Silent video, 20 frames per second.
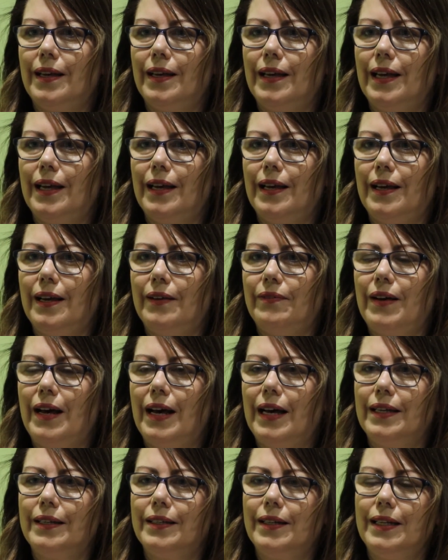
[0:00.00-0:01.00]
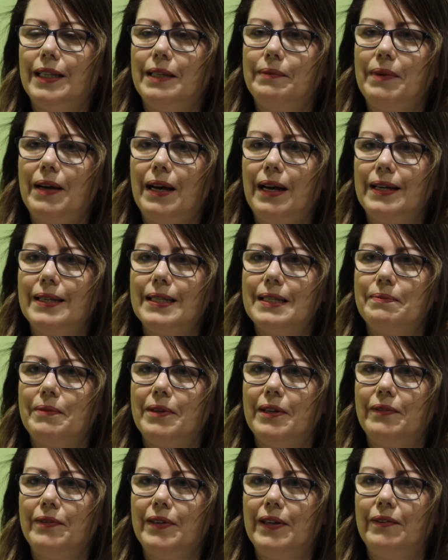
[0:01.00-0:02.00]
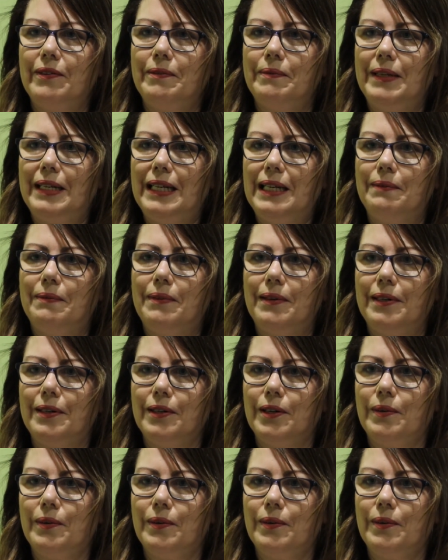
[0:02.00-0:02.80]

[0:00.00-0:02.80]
I've had in the past, but I've never been able to